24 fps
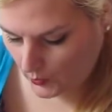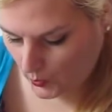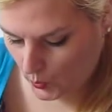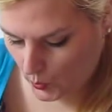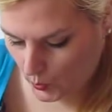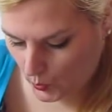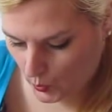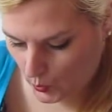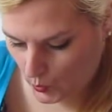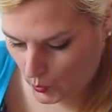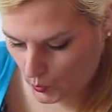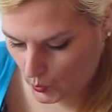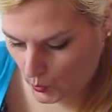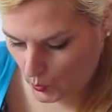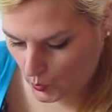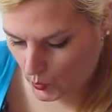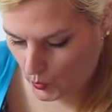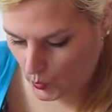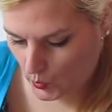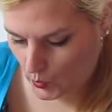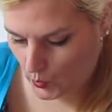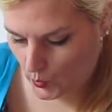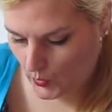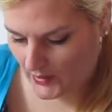
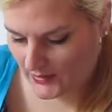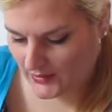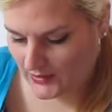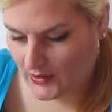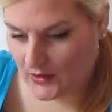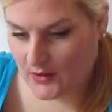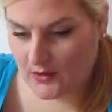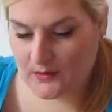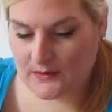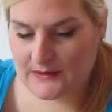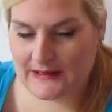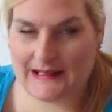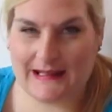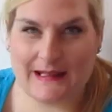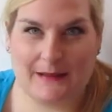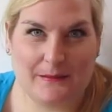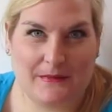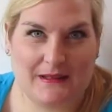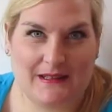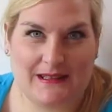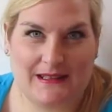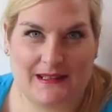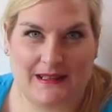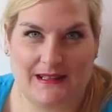Ooh, I knew it was a
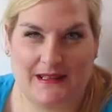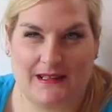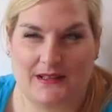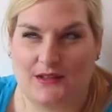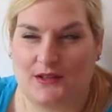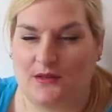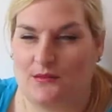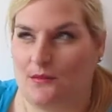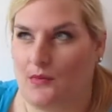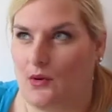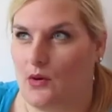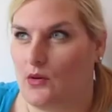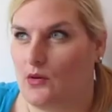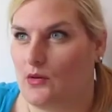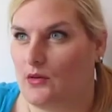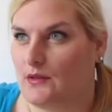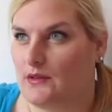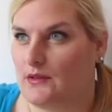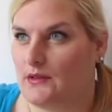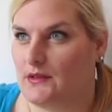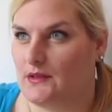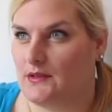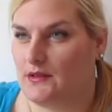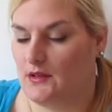limited edition
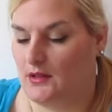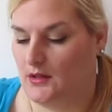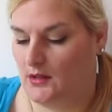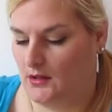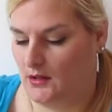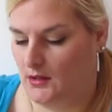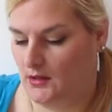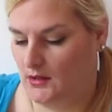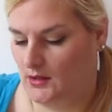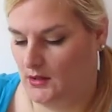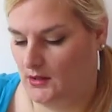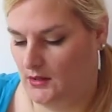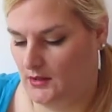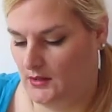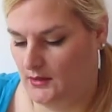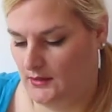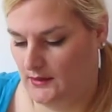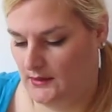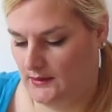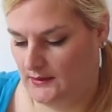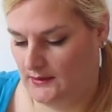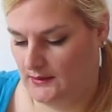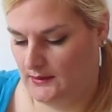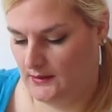box
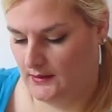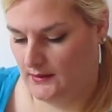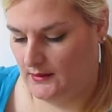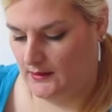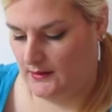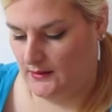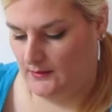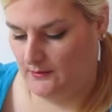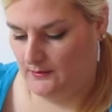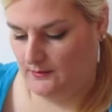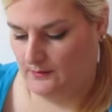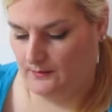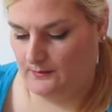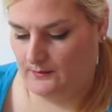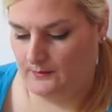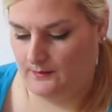this time.